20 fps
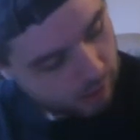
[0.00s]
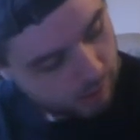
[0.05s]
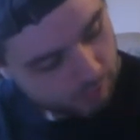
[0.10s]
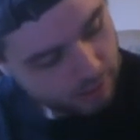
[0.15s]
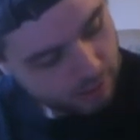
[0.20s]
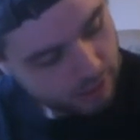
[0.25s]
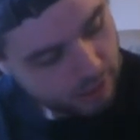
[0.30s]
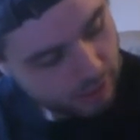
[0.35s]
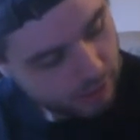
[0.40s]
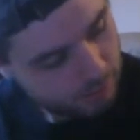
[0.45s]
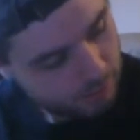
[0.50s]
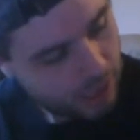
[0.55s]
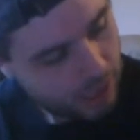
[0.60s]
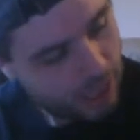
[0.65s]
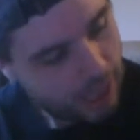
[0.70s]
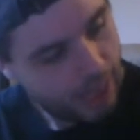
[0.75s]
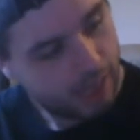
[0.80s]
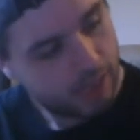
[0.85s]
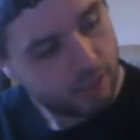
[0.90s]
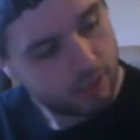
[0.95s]
yep, I
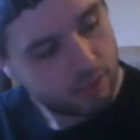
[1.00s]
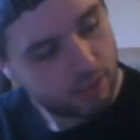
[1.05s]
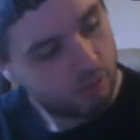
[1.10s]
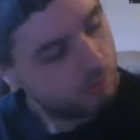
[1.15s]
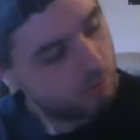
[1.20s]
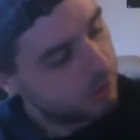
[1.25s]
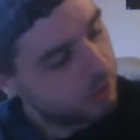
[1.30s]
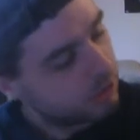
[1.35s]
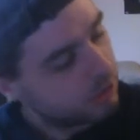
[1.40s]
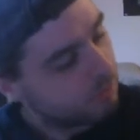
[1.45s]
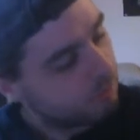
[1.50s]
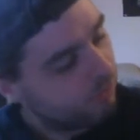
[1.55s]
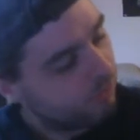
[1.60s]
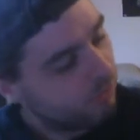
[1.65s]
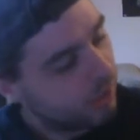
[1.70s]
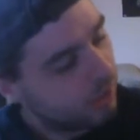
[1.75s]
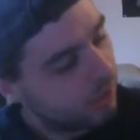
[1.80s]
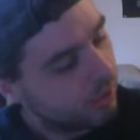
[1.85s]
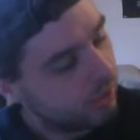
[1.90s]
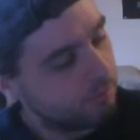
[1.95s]
had so much
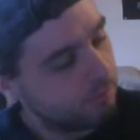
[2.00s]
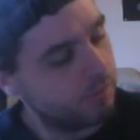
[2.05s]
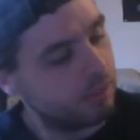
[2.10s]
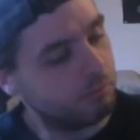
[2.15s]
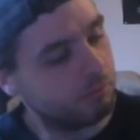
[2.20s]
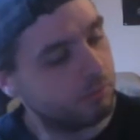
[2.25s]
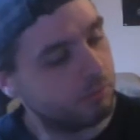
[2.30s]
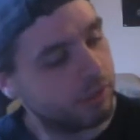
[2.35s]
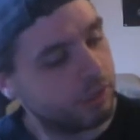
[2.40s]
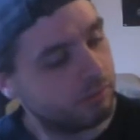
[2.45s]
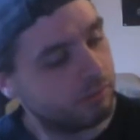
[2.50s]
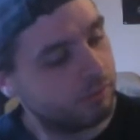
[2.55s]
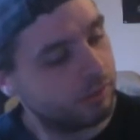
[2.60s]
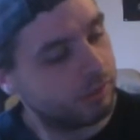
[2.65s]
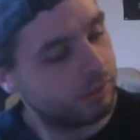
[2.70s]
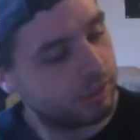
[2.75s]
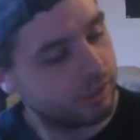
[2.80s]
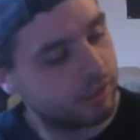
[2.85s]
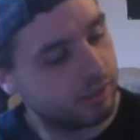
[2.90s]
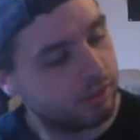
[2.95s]
fun memories with
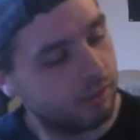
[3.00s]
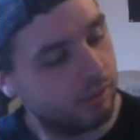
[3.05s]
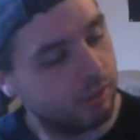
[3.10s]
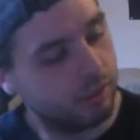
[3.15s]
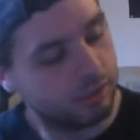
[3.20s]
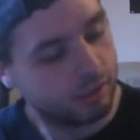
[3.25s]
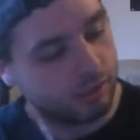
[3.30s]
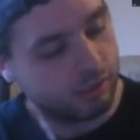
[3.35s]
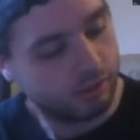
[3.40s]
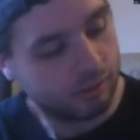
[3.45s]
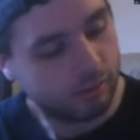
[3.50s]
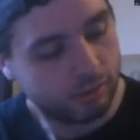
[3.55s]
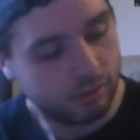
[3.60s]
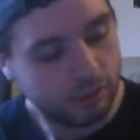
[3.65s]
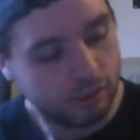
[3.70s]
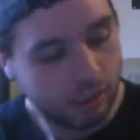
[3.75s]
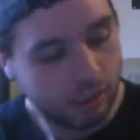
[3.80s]
this console.